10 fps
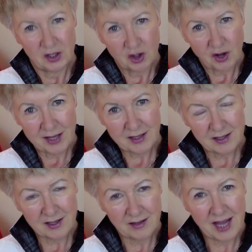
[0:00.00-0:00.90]

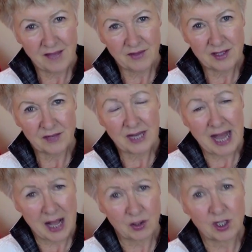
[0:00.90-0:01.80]
transits in the heavens of
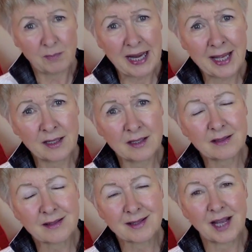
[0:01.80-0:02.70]
the outer
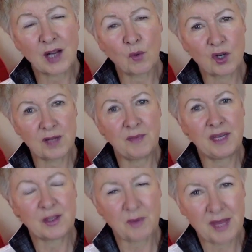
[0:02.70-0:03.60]
planets and what it
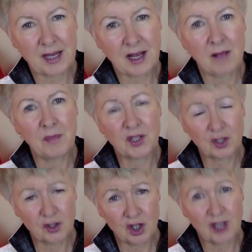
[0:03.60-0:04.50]
means when they come
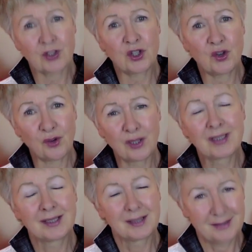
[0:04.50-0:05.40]
to conjunct your
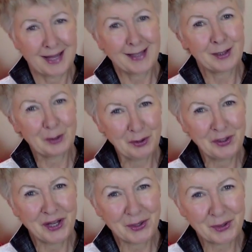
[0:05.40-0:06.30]
natal
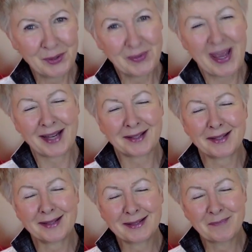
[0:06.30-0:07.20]
nodal
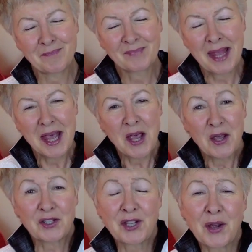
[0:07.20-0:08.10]
axis.
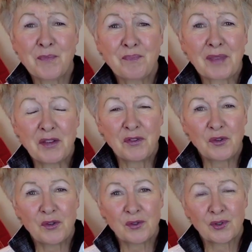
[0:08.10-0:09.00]
So
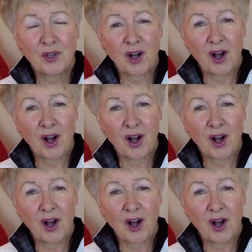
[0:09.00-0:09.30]
if you